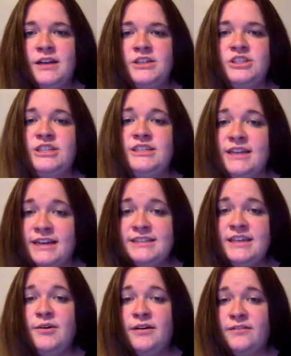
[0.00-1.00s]
She does,
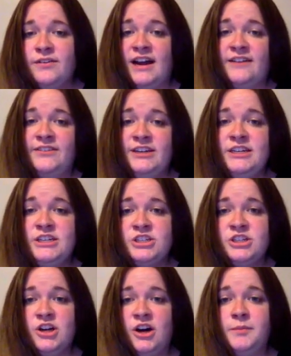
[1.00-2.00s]
however, have a
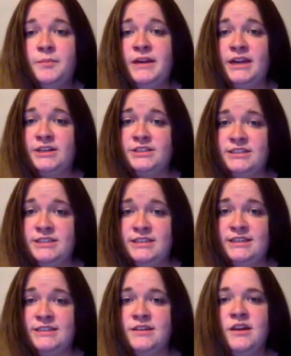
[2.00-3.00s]
condition called Meniere's
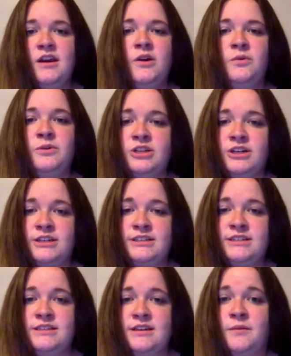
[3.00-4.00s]
disease, which
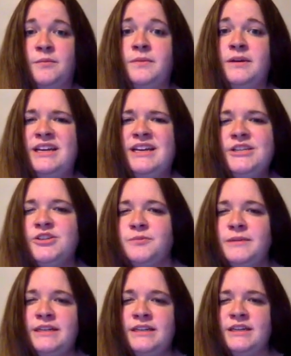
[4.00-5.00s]
causes some
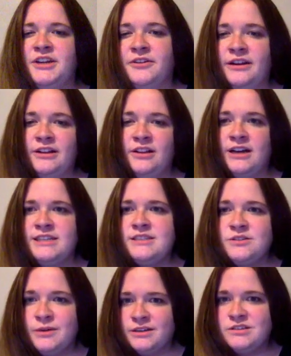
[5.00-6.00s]
intermittent hearing loss as
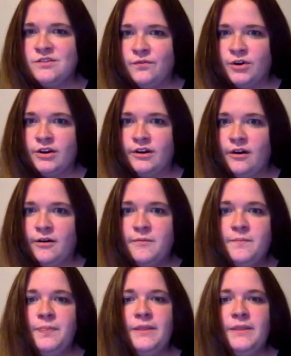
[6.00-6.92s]
well as some vertigo.